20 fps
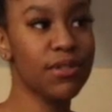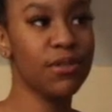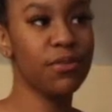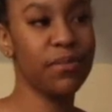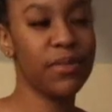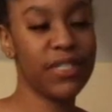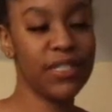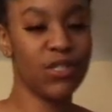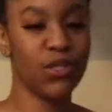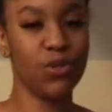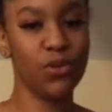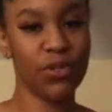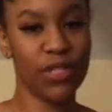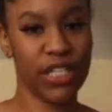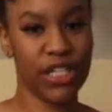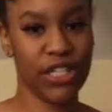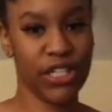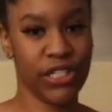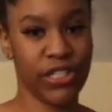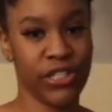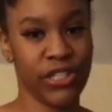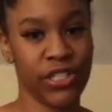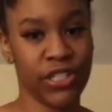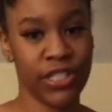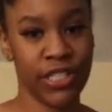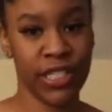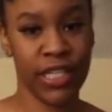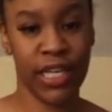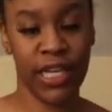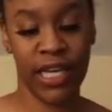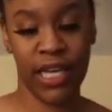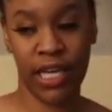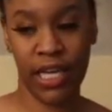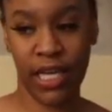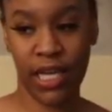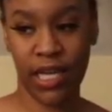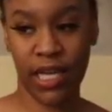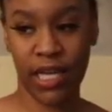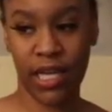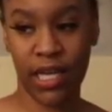one will be 2 years
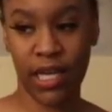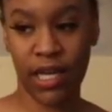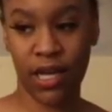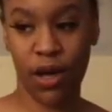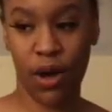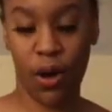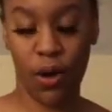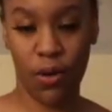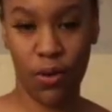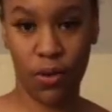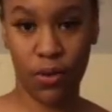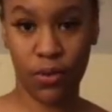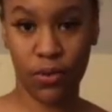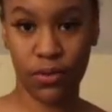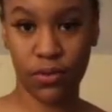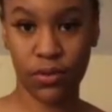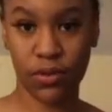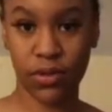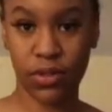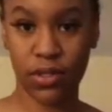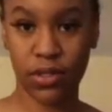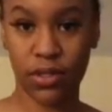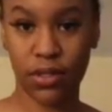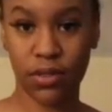old